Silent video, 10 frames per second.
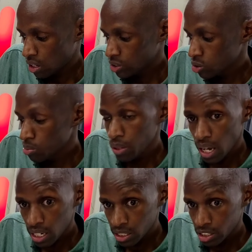It will be
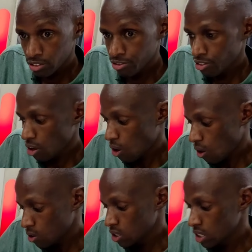active
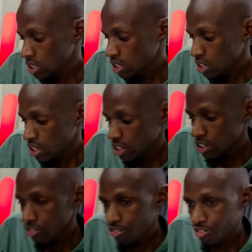only
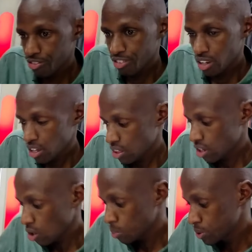if
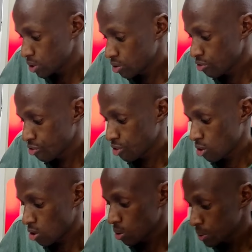the option
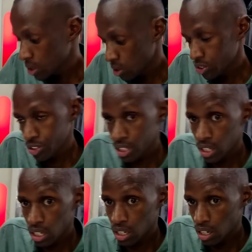for optical
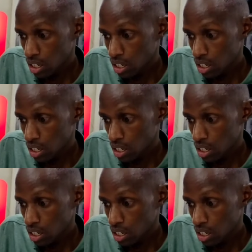trigger